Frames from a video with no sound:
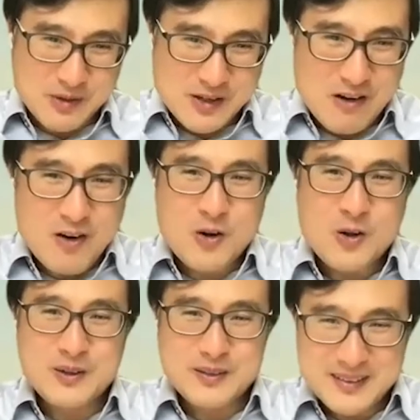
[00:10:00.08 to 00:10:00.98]
So it was
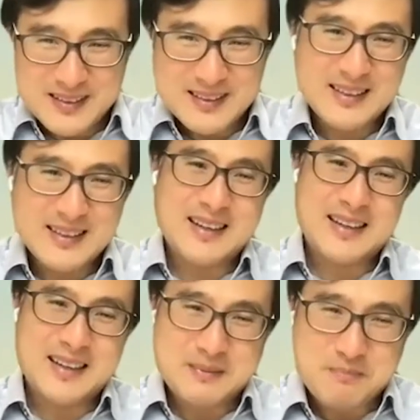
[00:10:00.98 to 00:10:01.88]
all
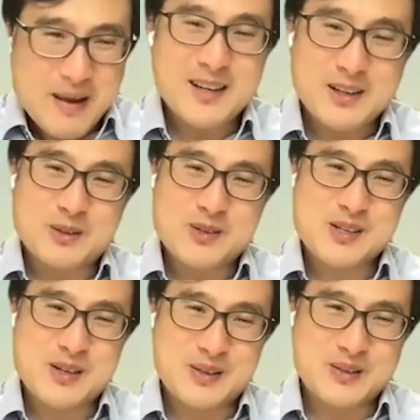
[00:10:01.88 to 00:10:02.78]
manual.
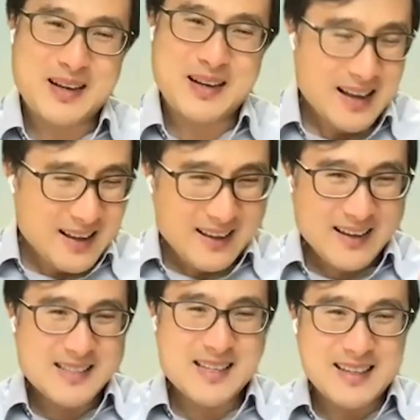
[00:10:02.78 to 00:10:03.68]
So
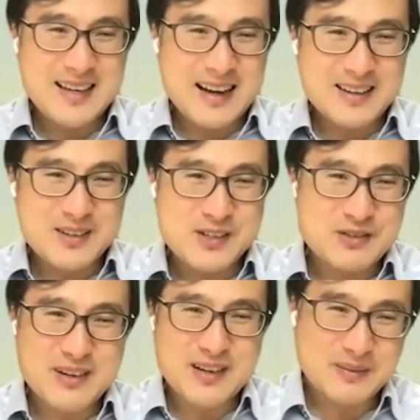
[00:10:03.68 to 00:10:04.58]
as a kid, I used
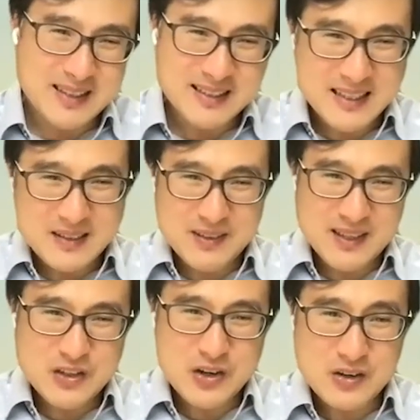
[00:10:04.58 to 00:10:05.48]
to run up to the
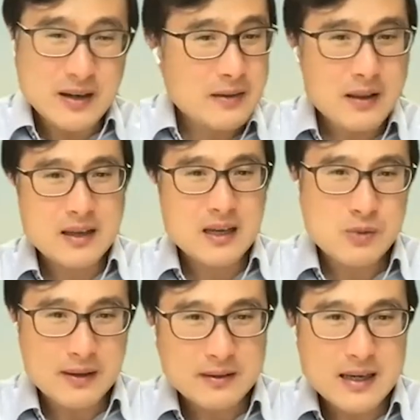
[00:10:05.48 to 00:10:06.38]
TV and turn. And
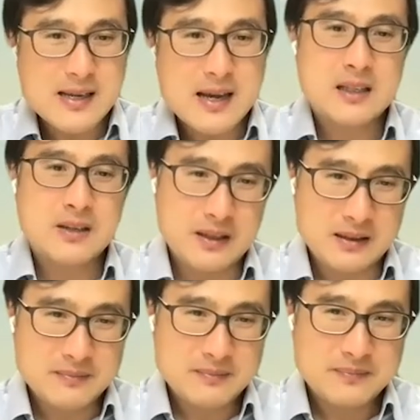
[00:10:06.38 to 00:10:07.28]
guess what? That's
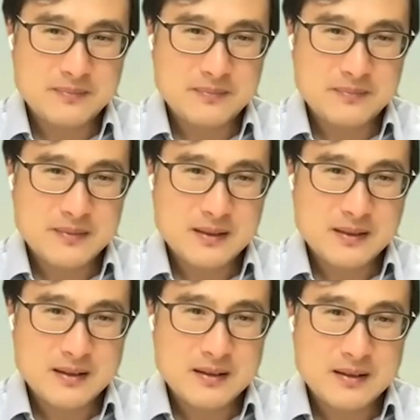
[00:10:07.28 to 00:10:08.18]
activity.
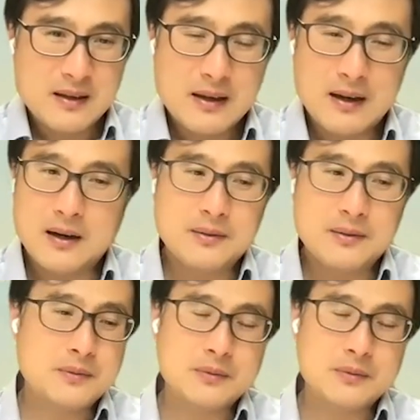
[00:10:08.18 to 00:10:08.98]
When